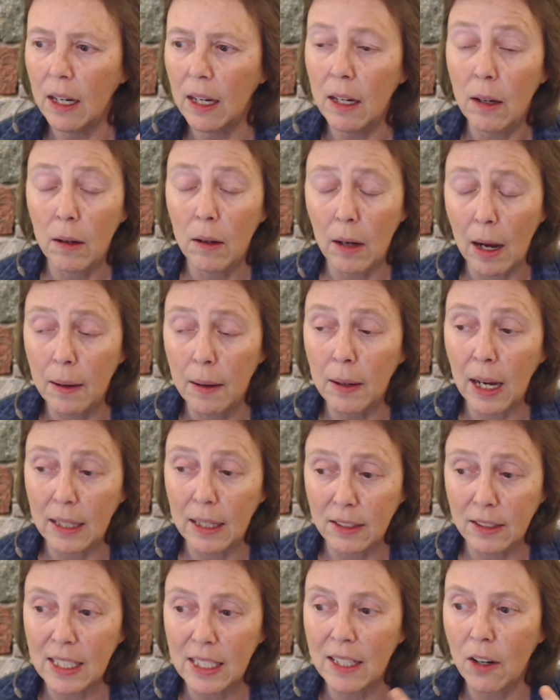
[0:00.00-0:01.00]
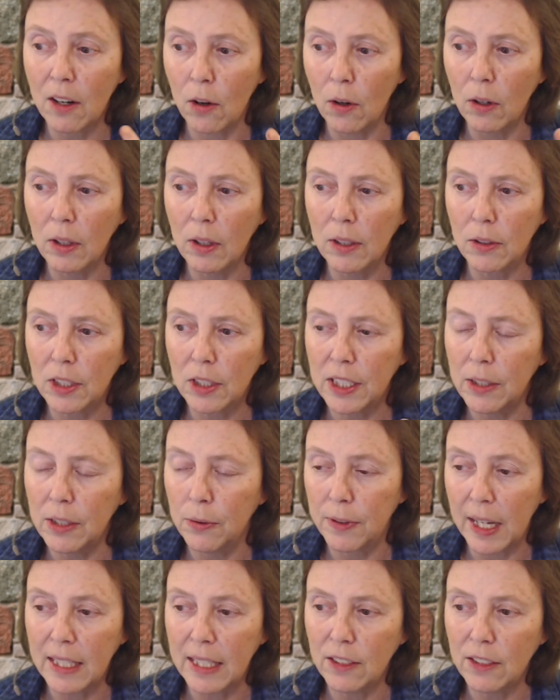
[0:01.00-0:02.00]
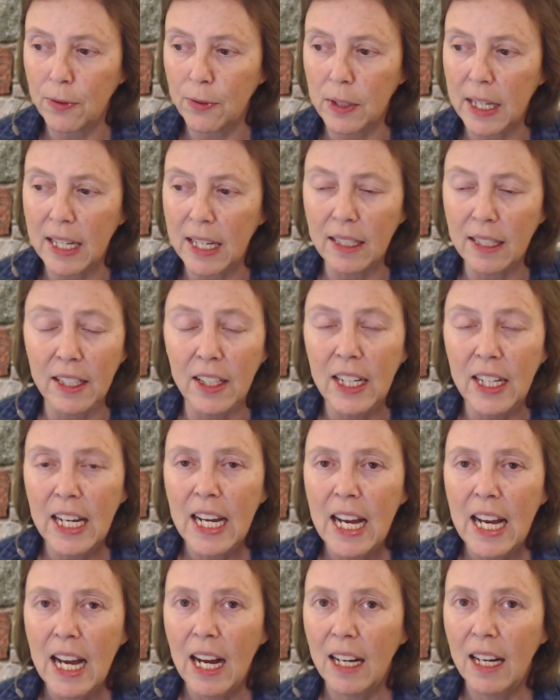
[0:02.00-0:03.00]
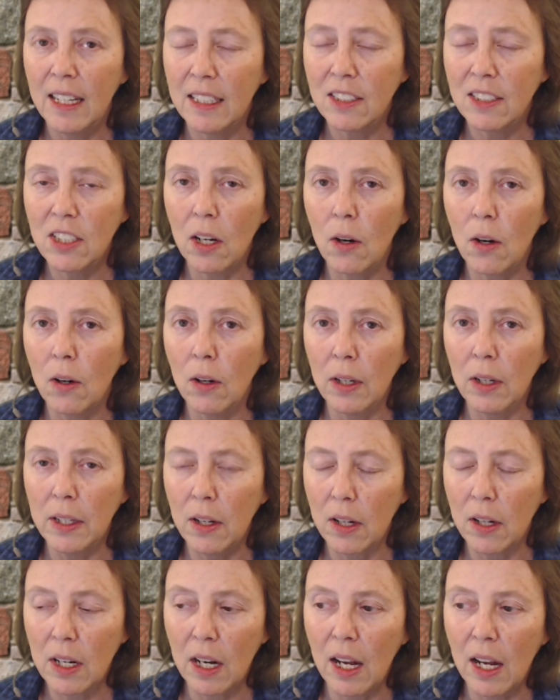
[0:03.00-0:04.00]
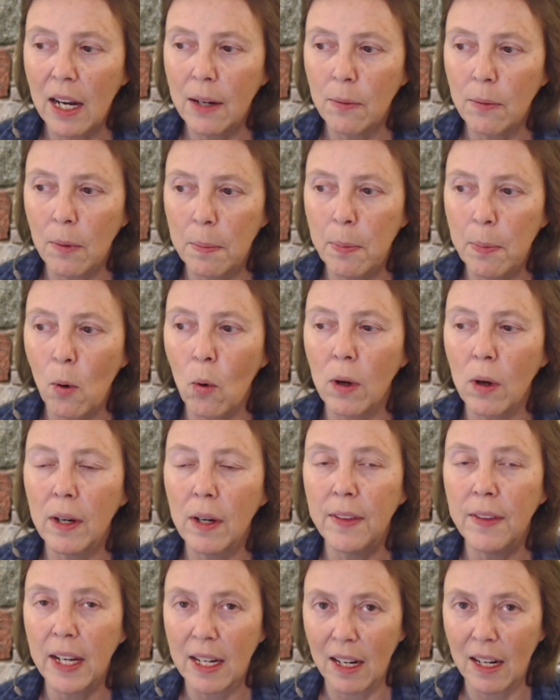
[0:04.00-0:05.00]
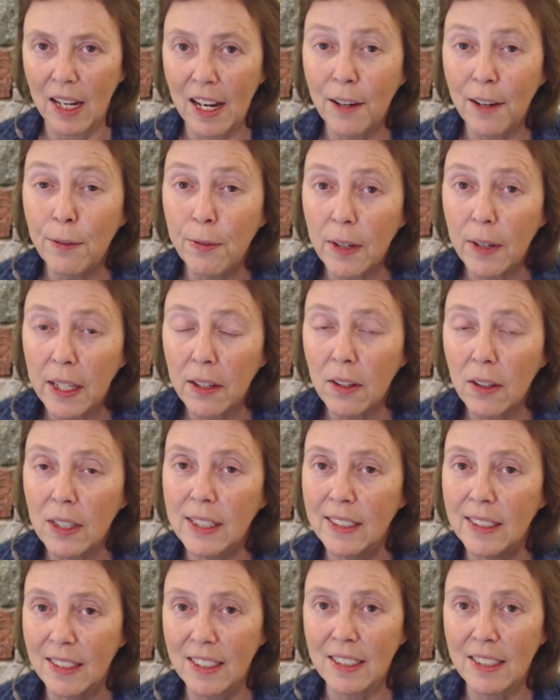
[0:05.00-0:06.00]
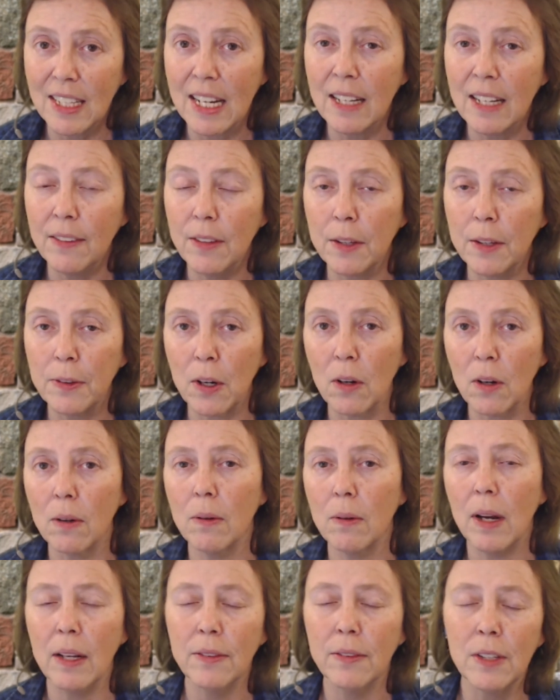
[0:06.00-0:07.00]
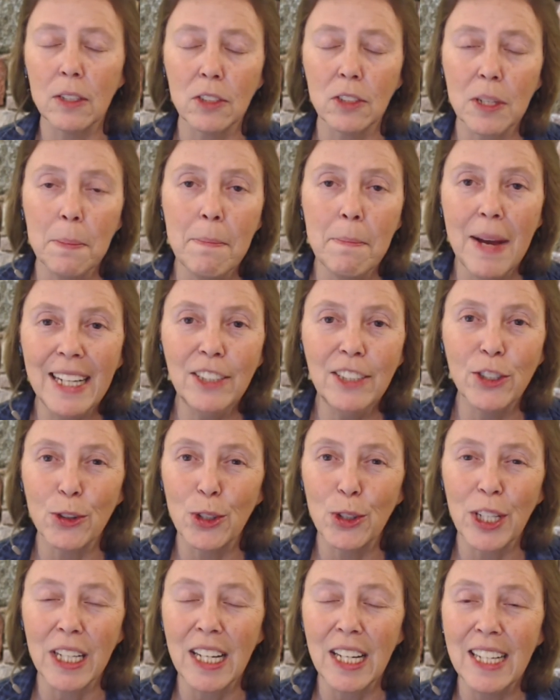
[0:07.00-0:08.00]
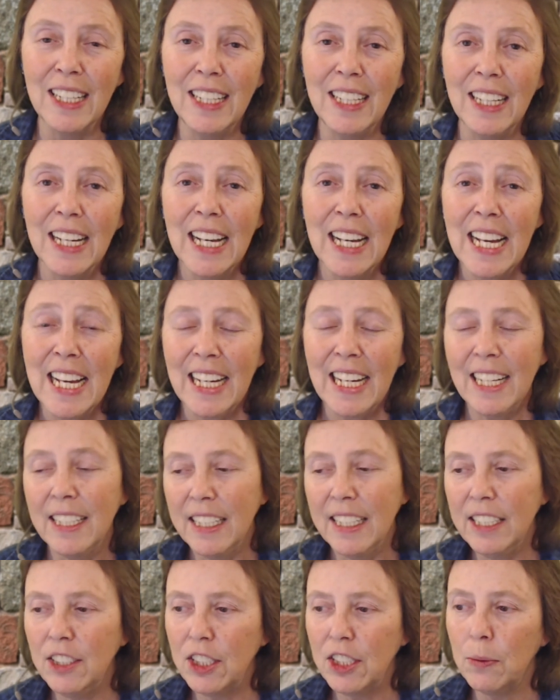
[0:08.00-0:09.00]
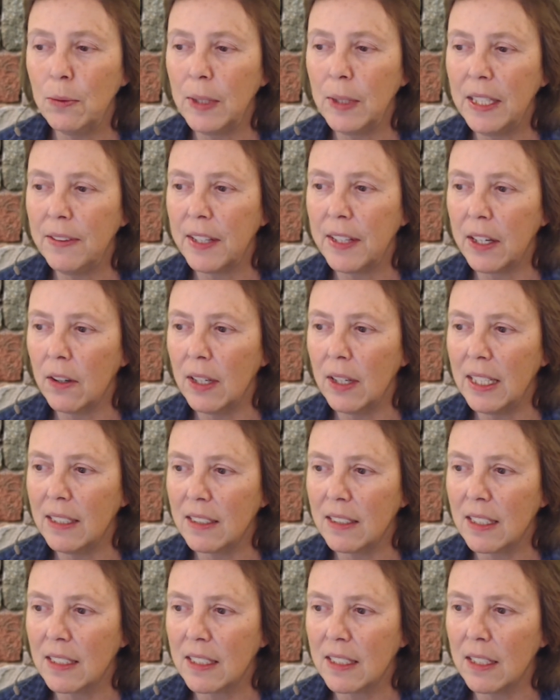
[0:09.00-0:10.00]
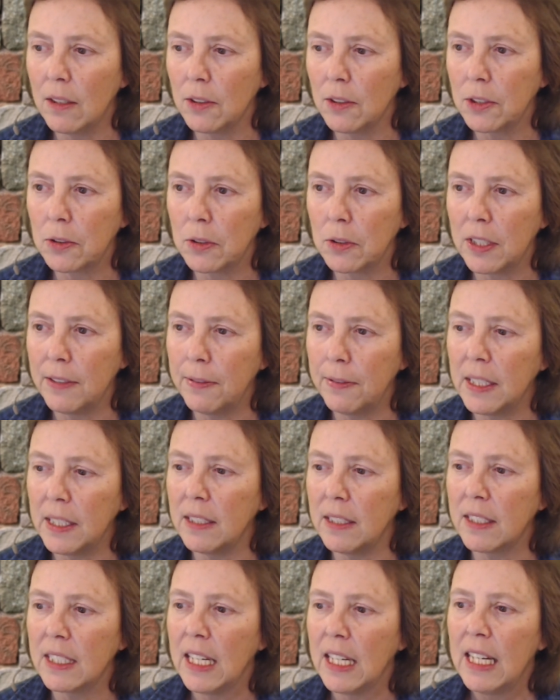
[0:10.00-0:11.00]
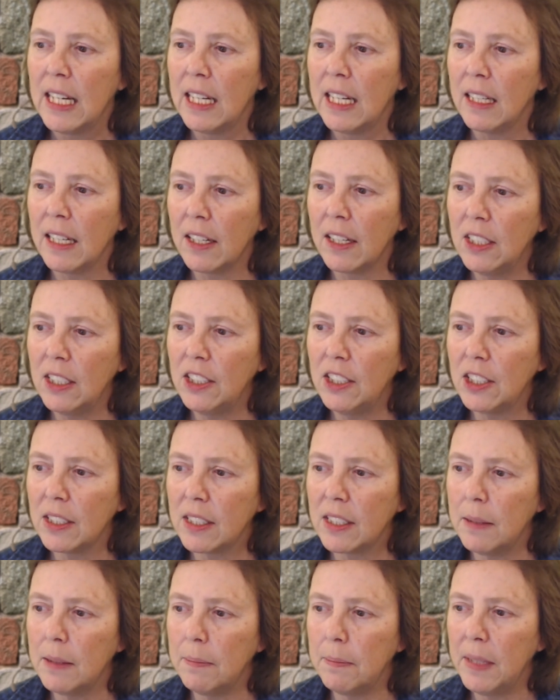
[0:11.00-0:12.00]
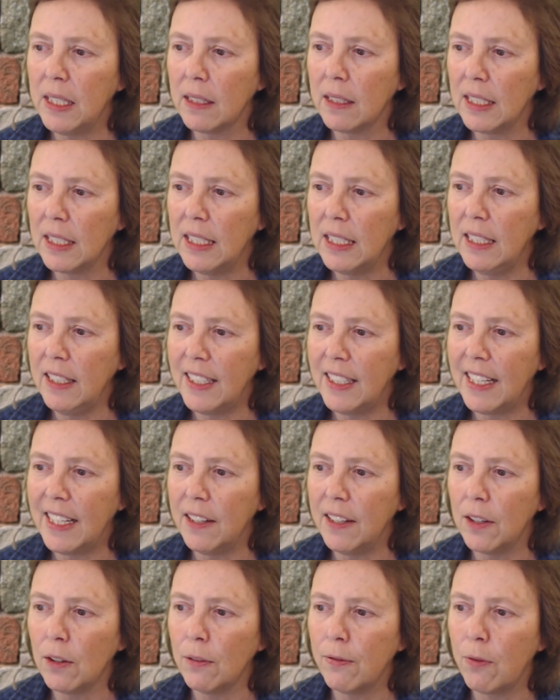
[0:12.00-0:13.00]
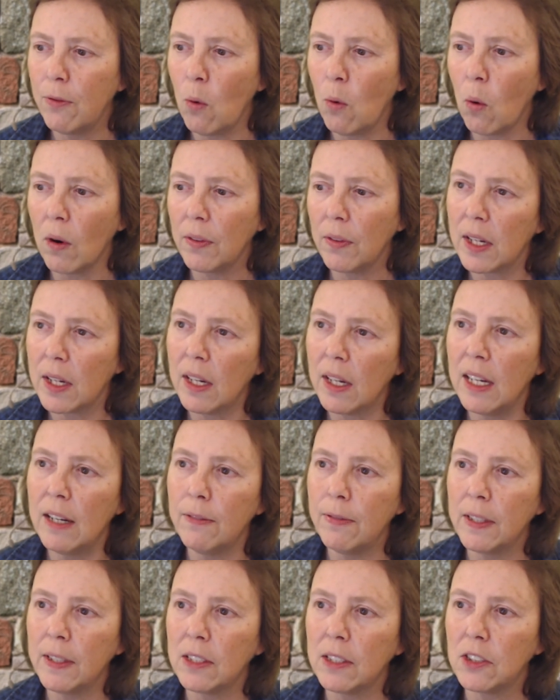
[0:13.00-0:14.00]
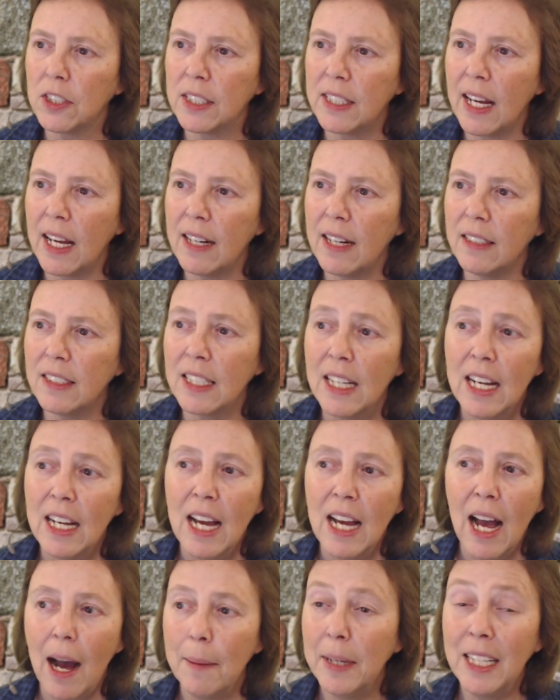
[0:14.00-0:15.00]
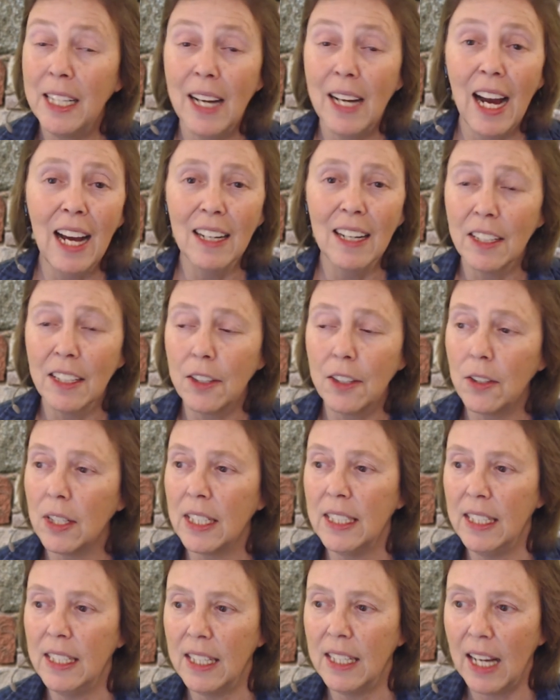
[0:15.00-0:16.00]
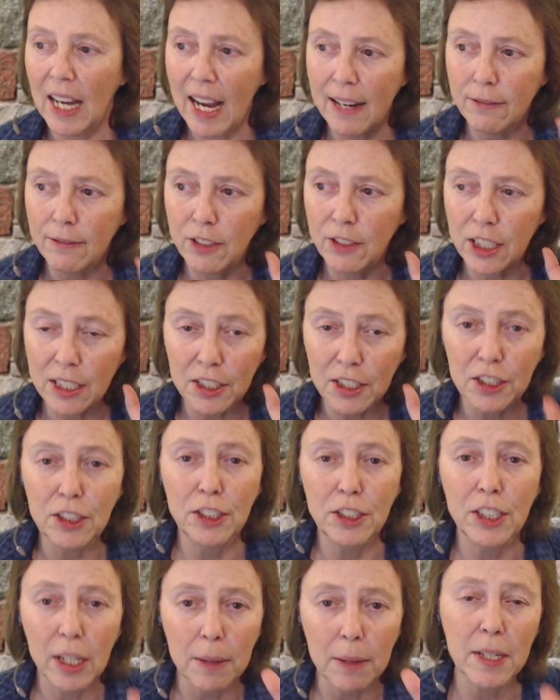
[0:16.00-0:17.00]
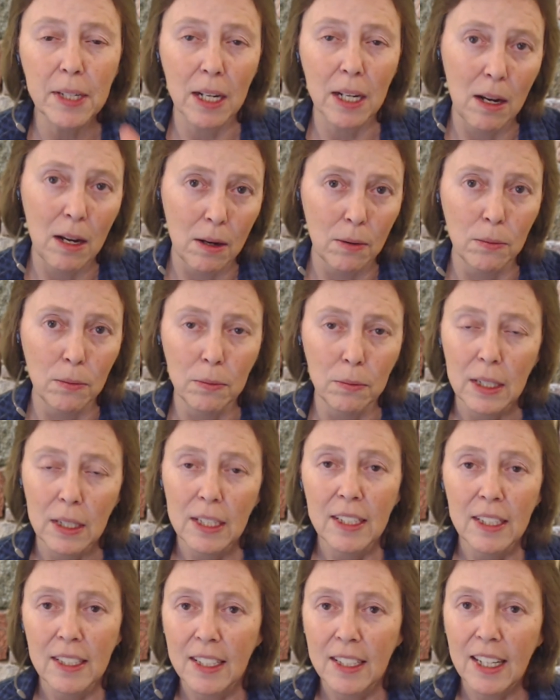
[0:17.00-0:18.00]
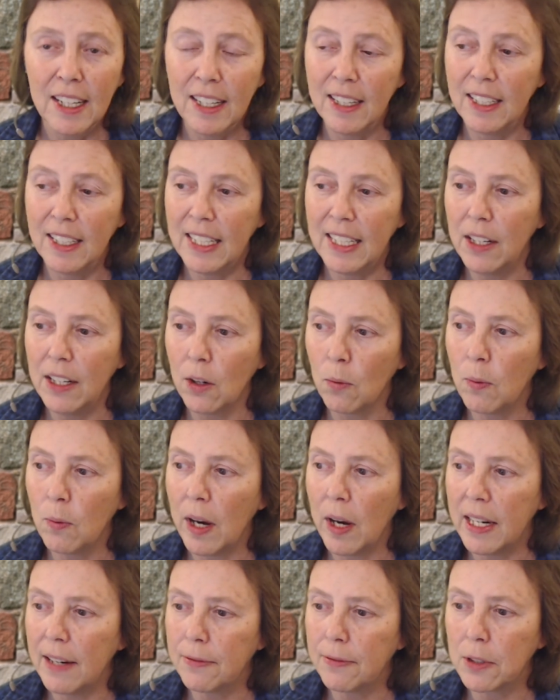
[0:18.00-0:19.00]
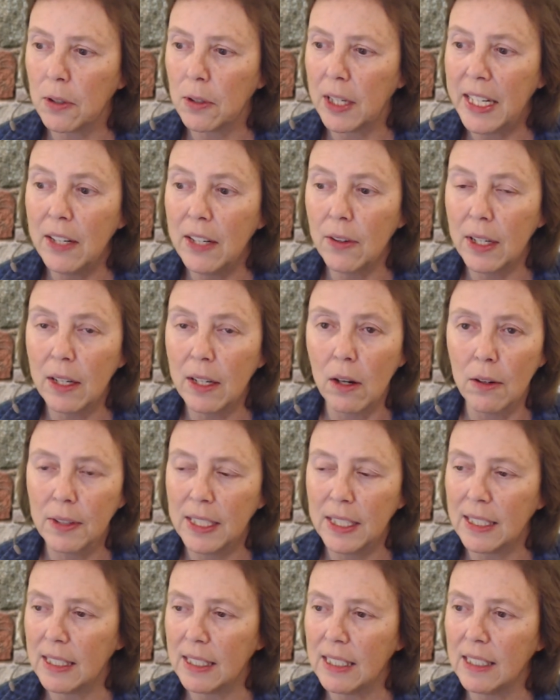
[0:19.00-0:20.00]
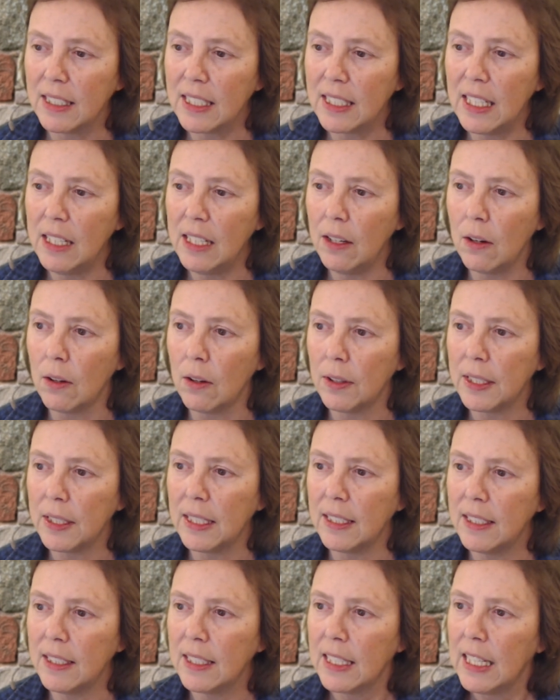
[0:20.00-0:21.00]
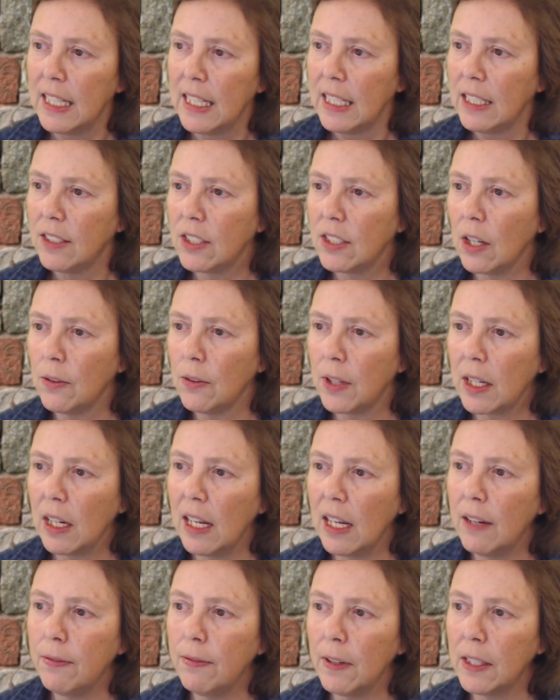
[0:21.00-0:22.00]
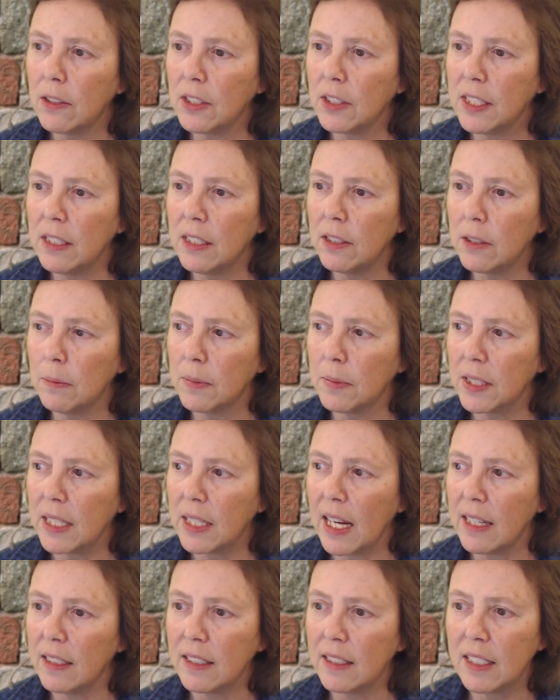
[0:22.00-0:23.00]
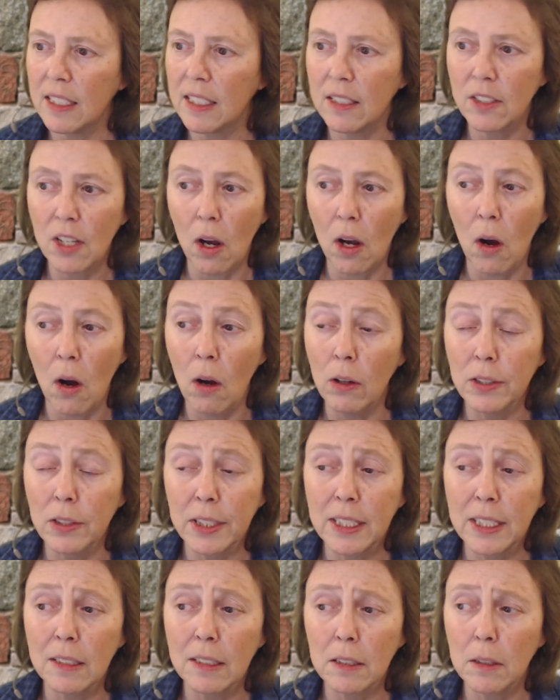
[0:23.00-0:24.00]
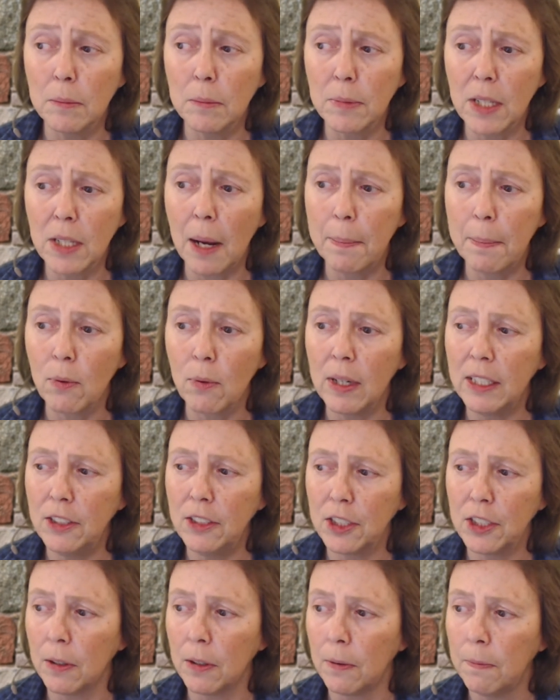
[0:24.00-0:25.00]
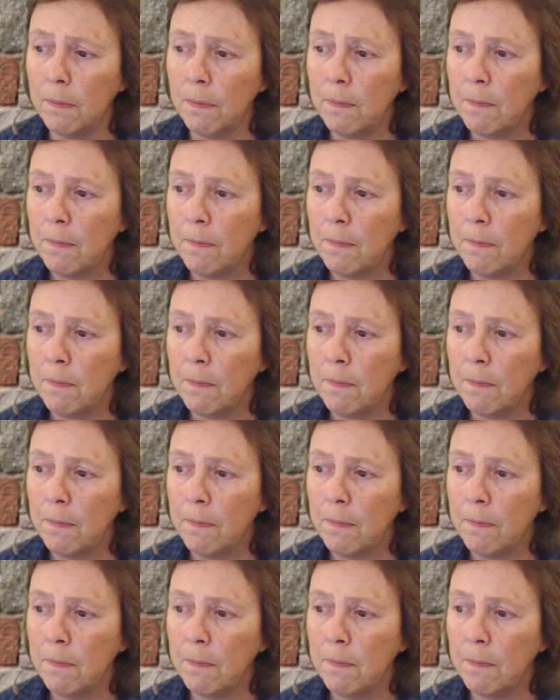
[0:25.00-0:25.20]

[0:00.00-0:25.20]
I said earlier too, thanks for that, Larry. I saw earlier a client reported that Cloudflare is saying that there's a major delay in issuing their SSL certificates. Larry just sent me a link here for the Cloudflare status. I mean, I literally have just jumped on here right after hearing all this and seeing all this. So the Cloudflare system status says all systems operational.